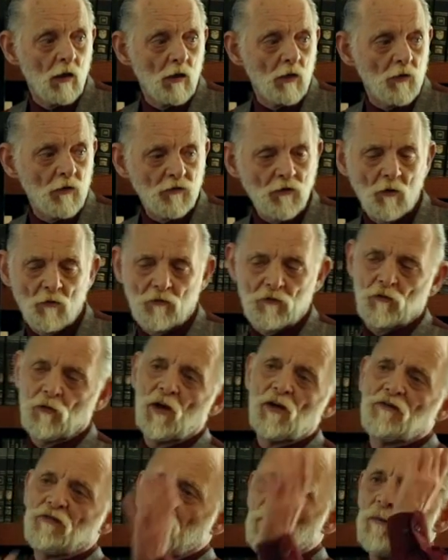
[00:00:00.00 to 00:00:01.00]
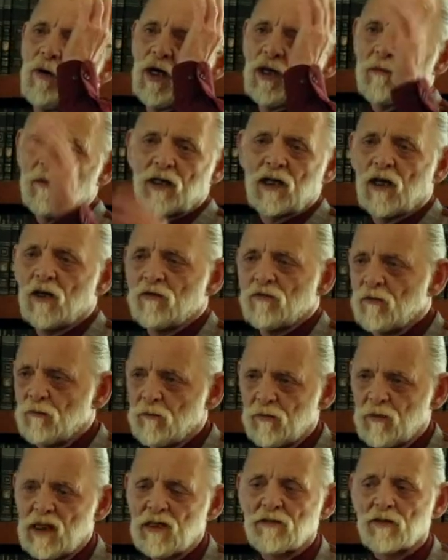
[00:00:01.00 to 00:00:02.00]
You just don't trust somebody because you
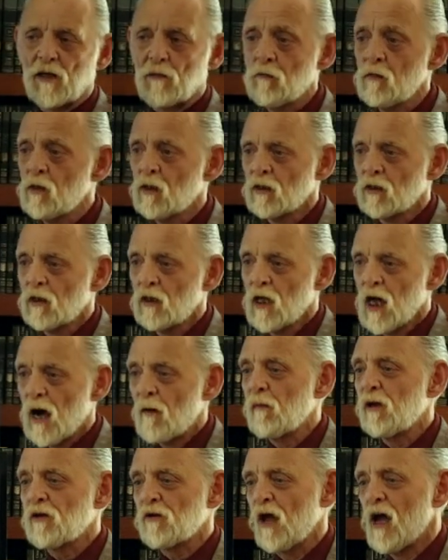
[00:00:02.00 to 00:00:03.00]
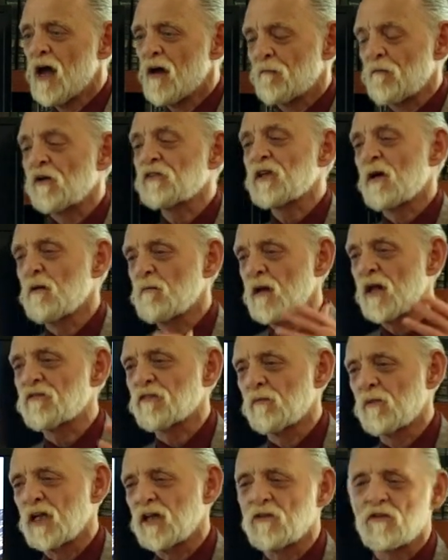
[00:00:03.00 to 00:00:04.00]
beat them. How many first time you met
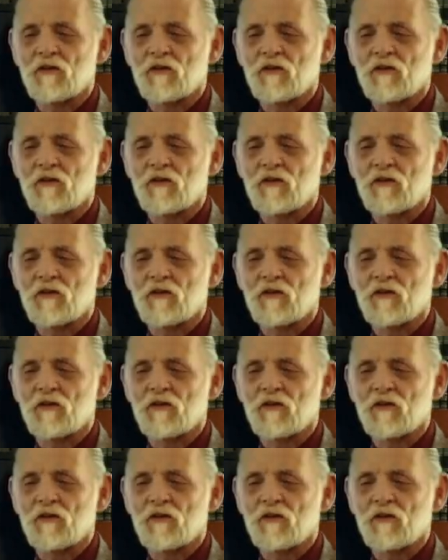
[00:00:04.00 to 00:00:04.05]
somebody, you